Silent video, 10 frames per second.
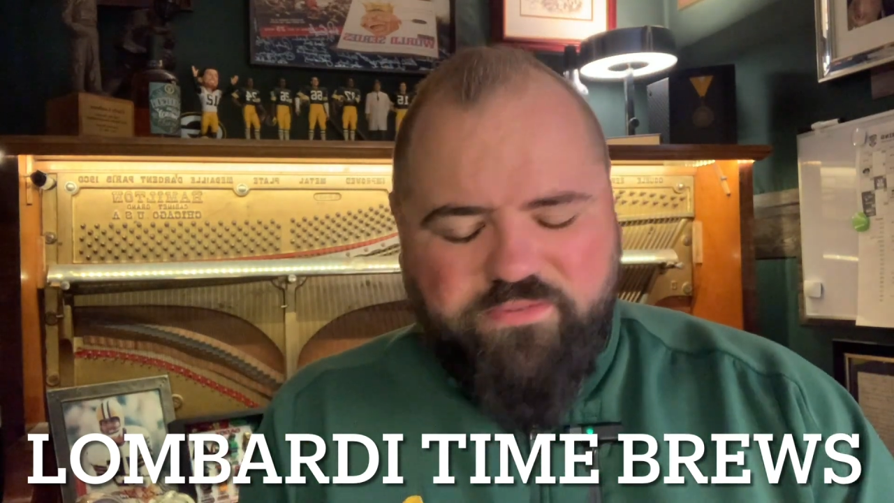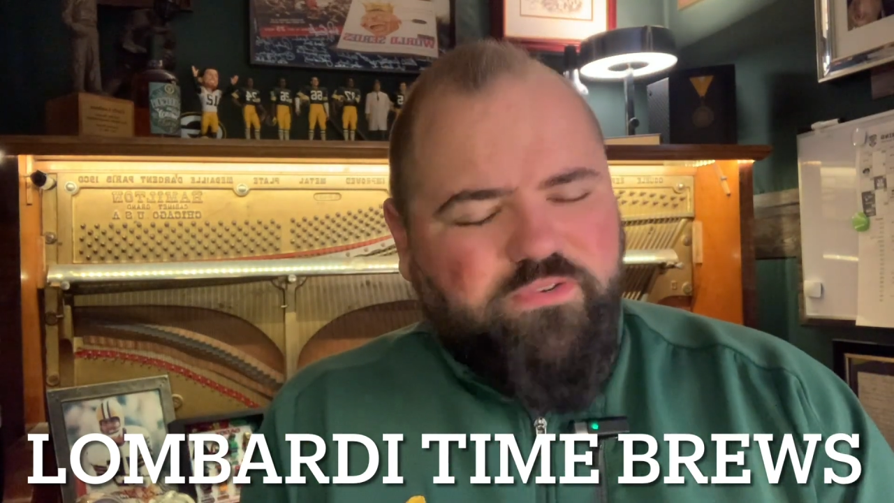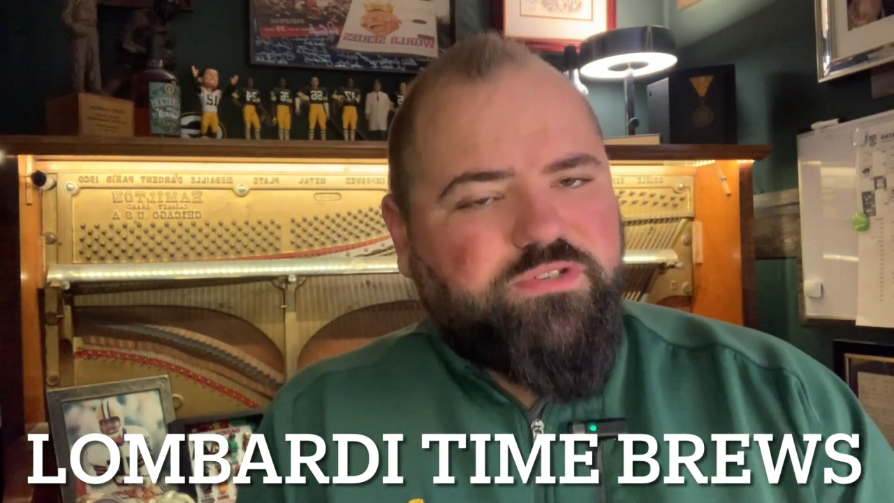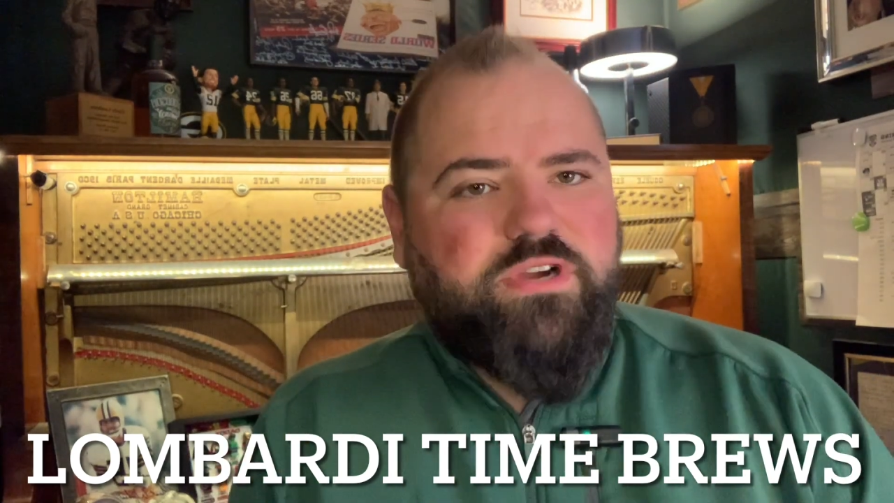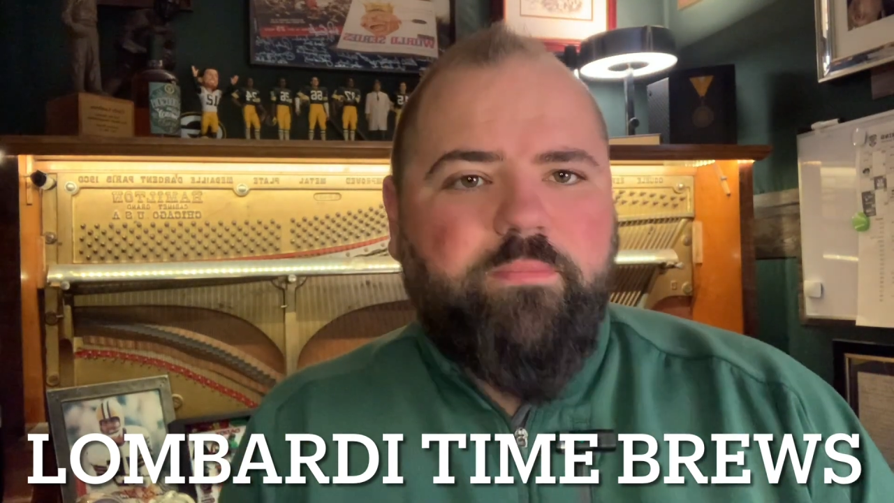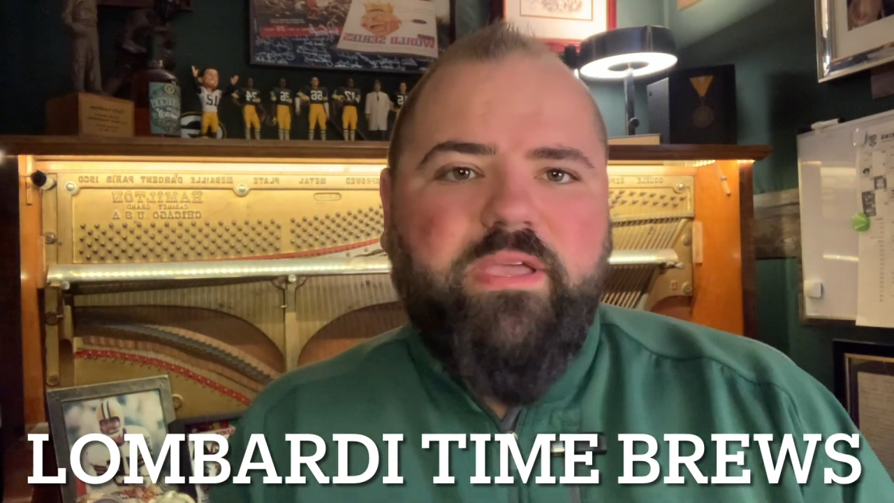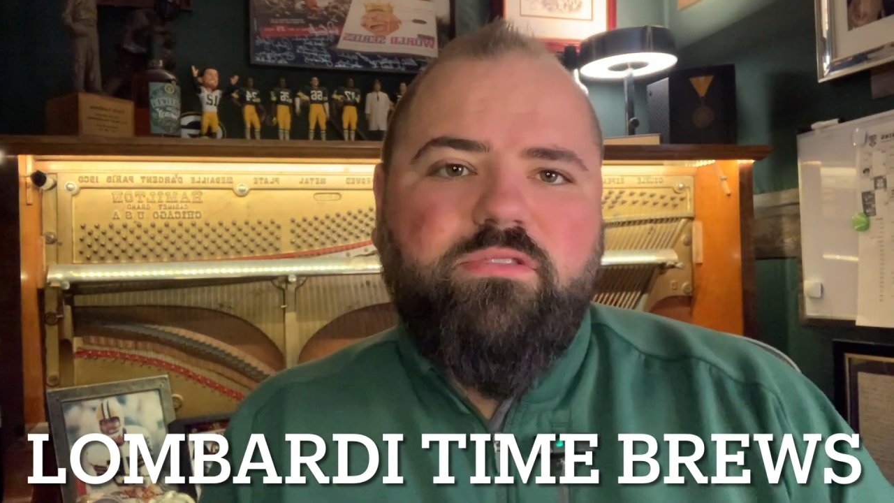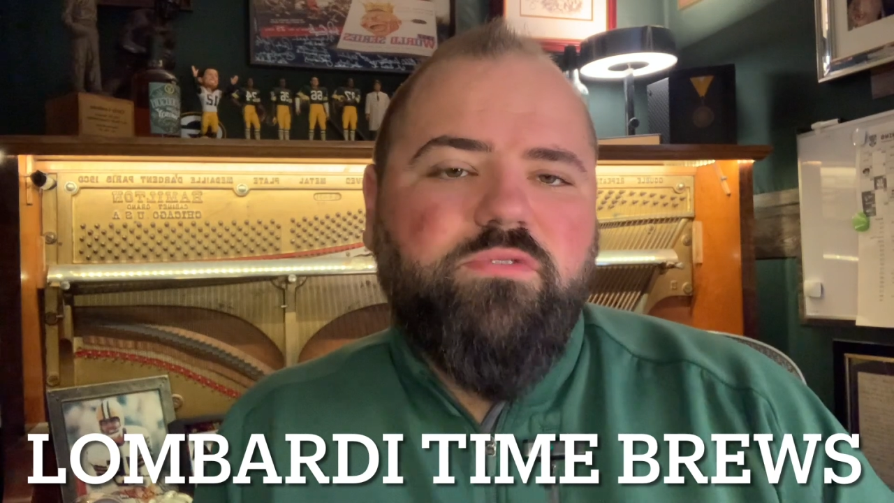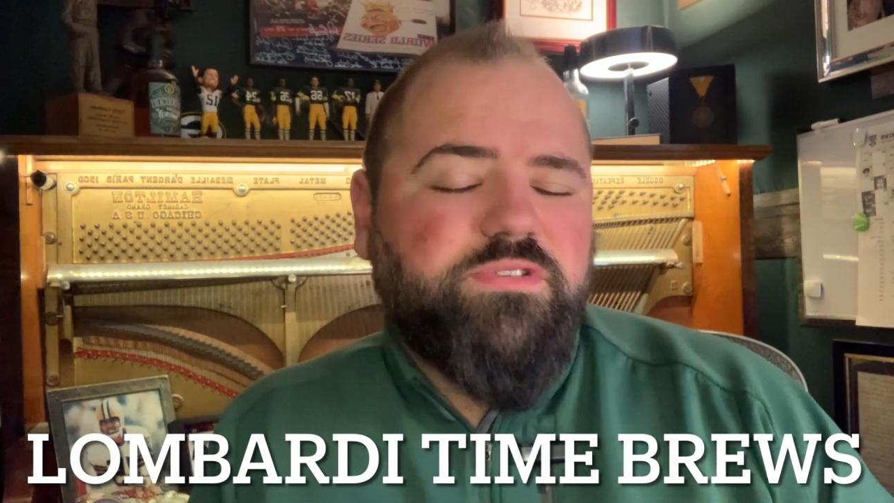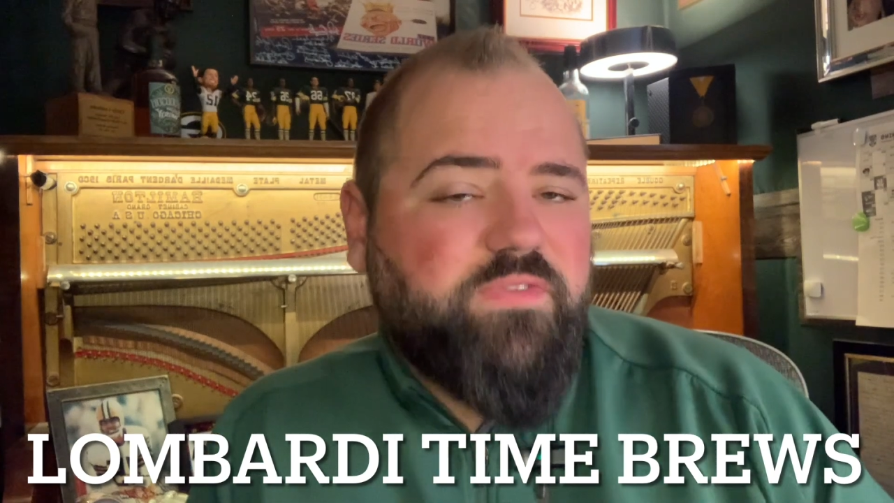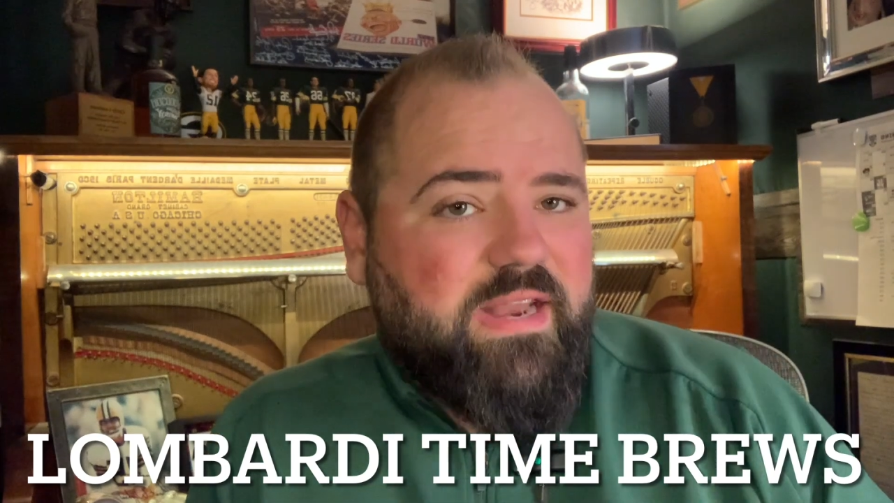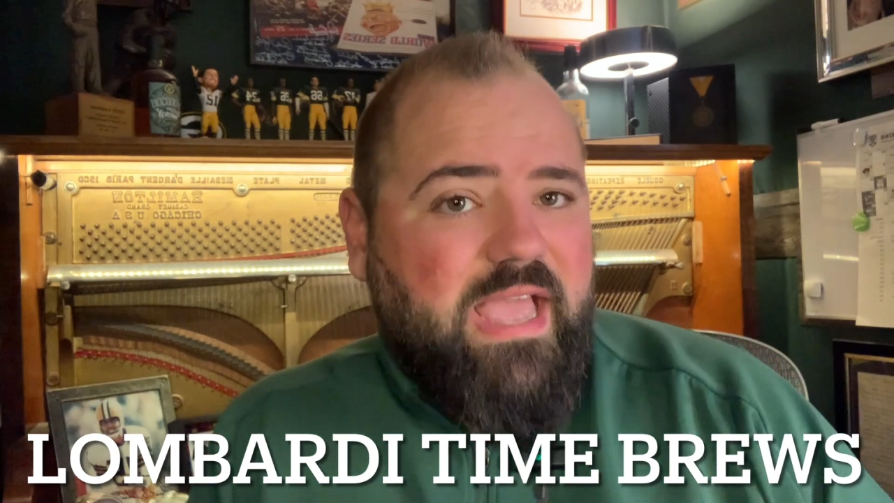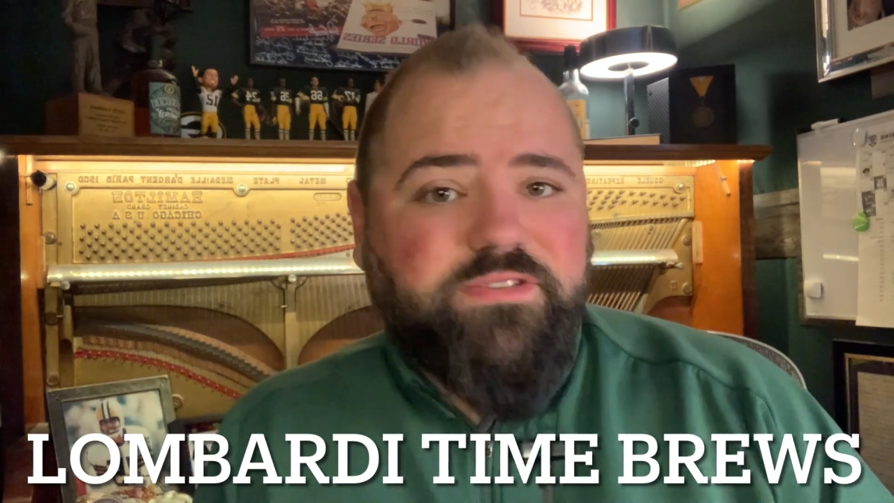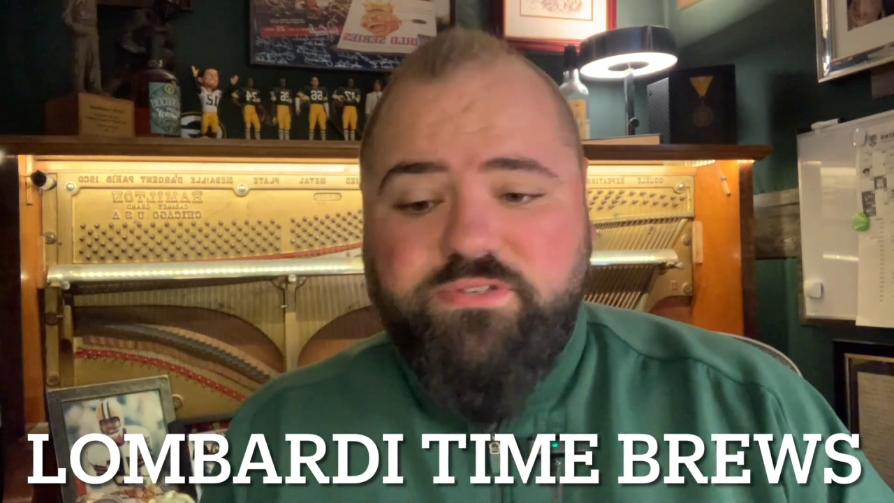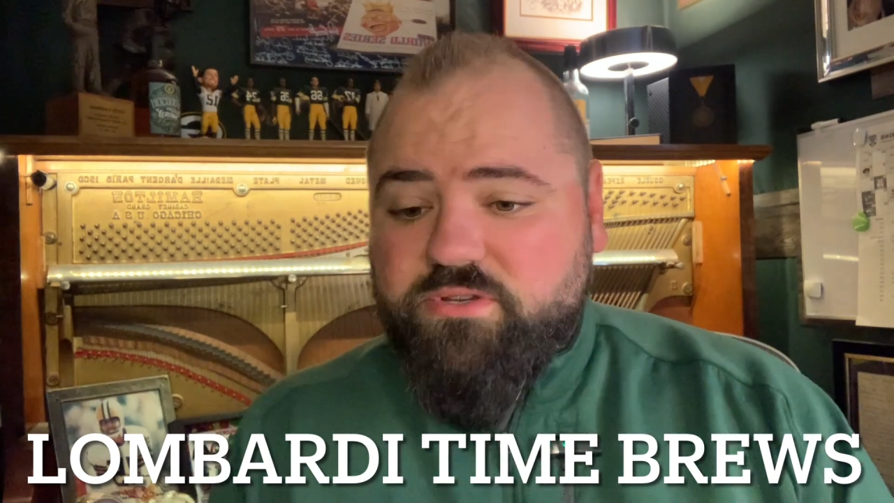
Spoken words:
first-round pick Lucas Van Ness,